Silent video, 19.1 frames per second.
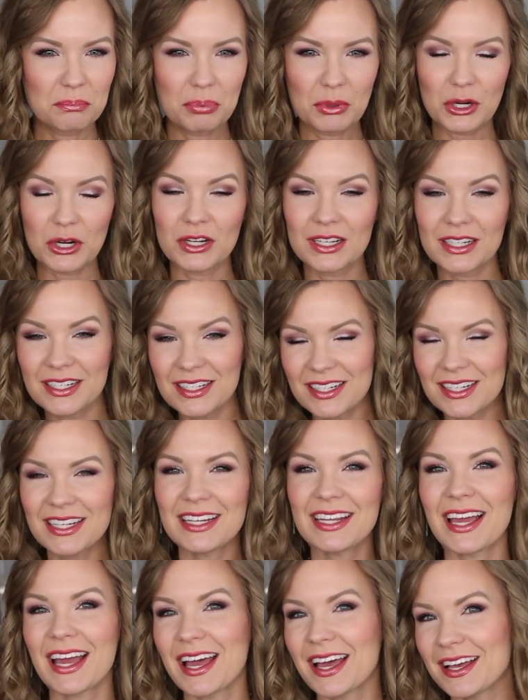
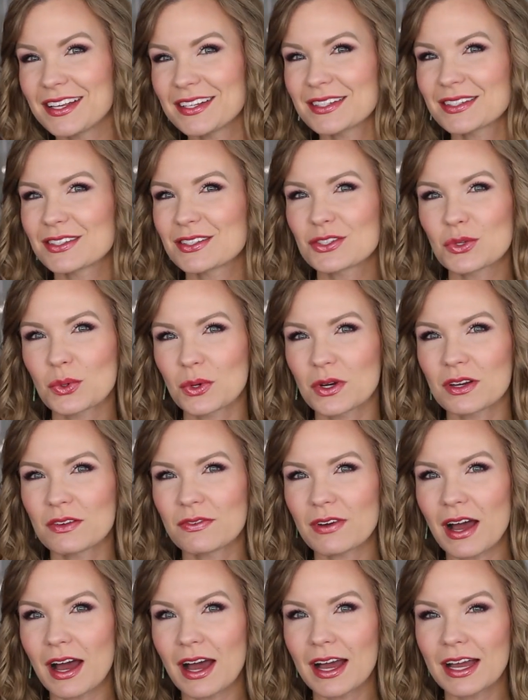burgundy-esque sort of
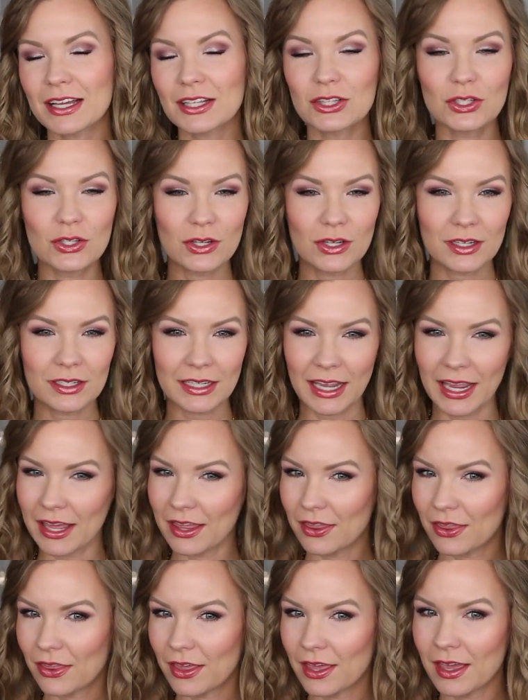eye look,
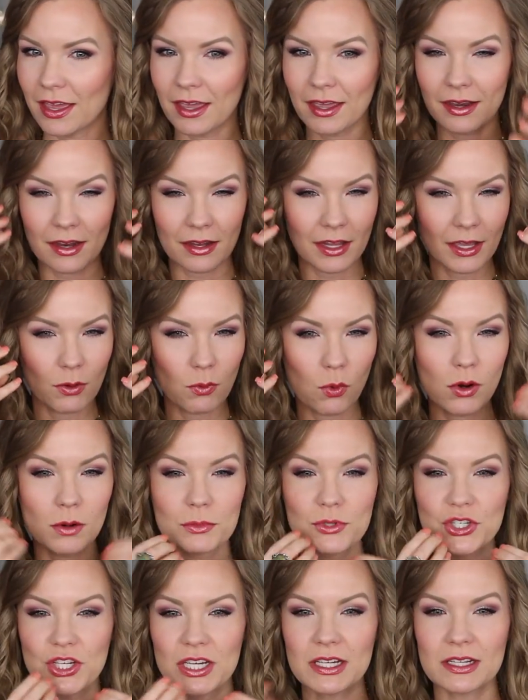and then like
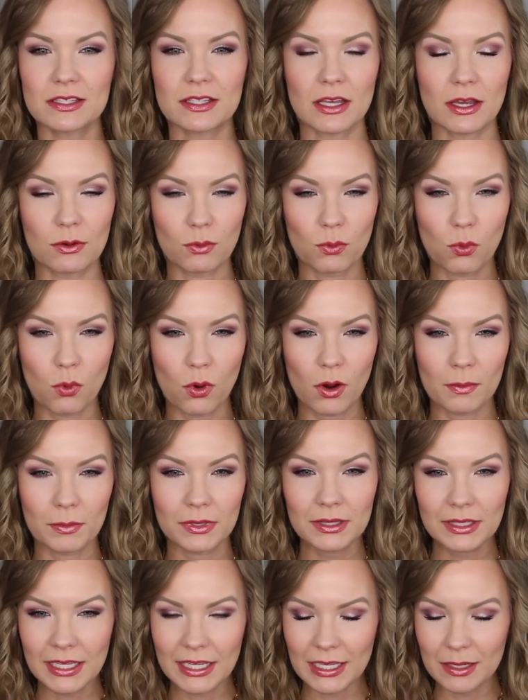warm cheeks and
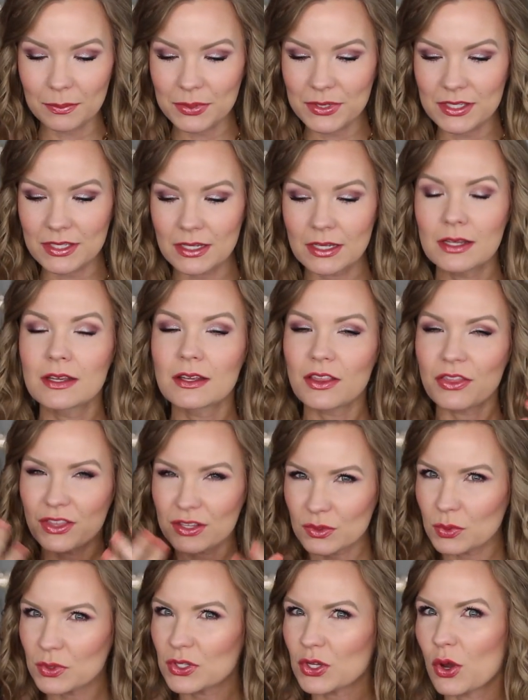warm lips
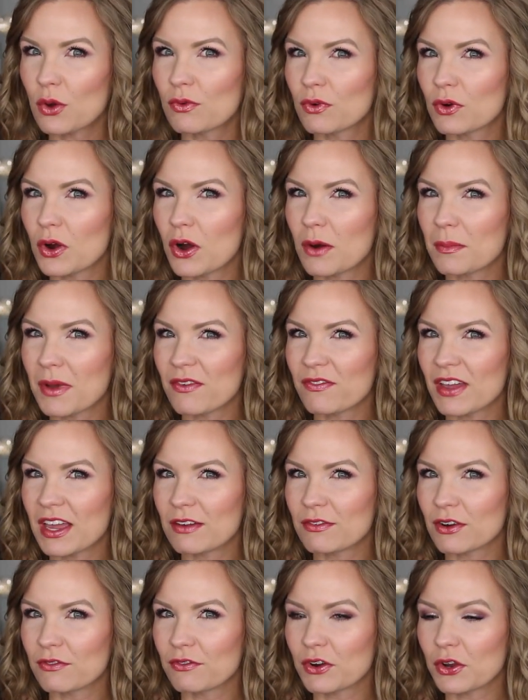this was overall my
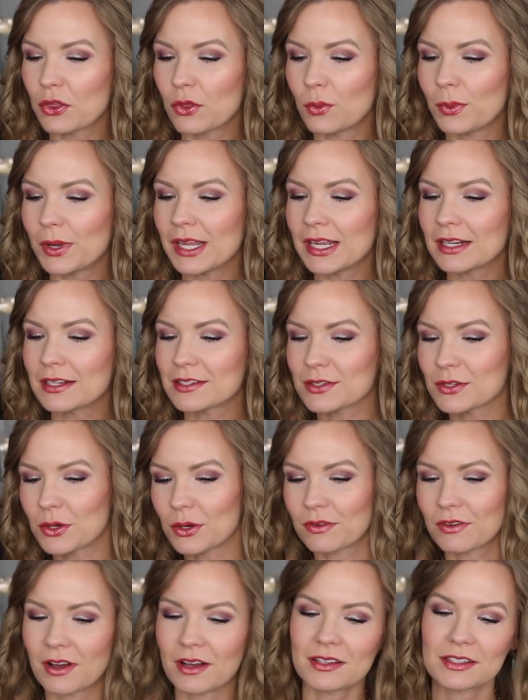favorite for the week. So
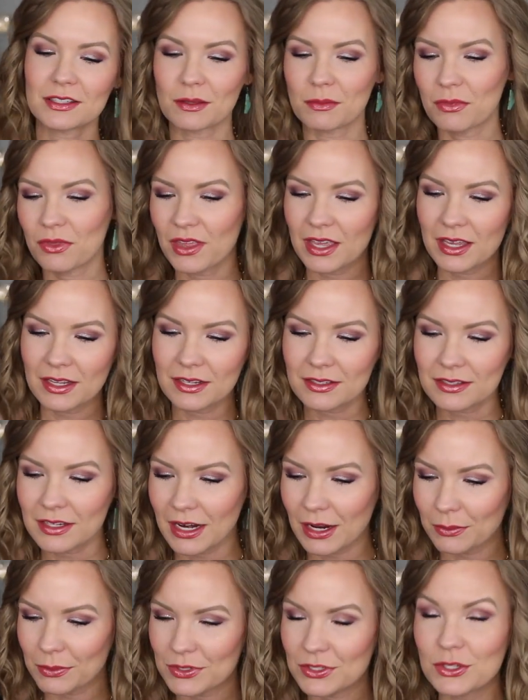I've got some things that
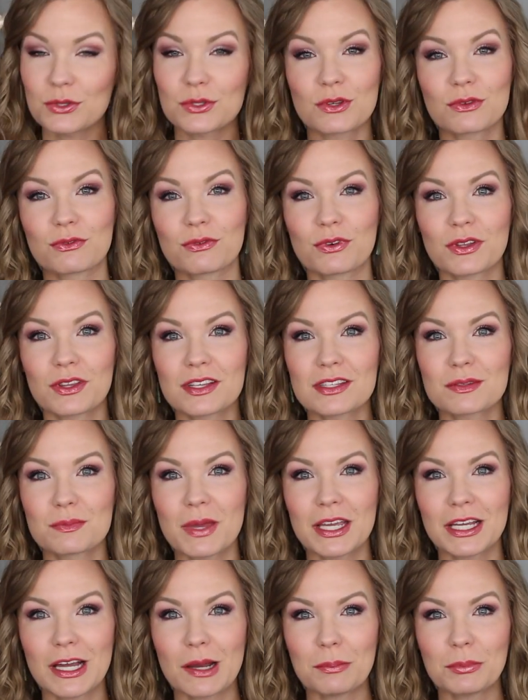I was using for this
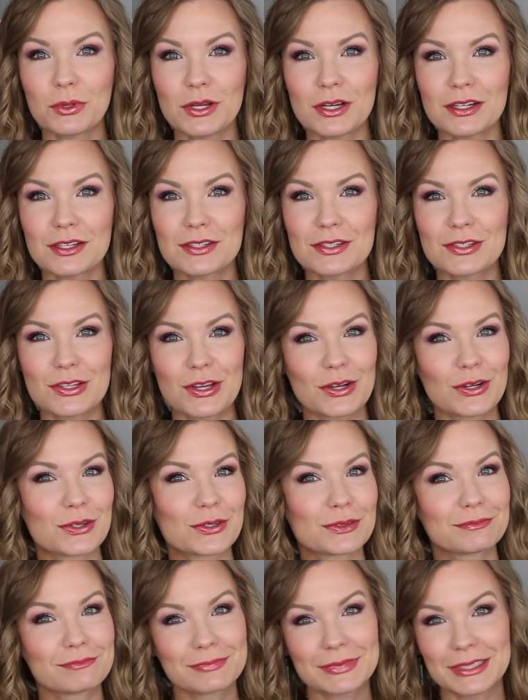makeup look. So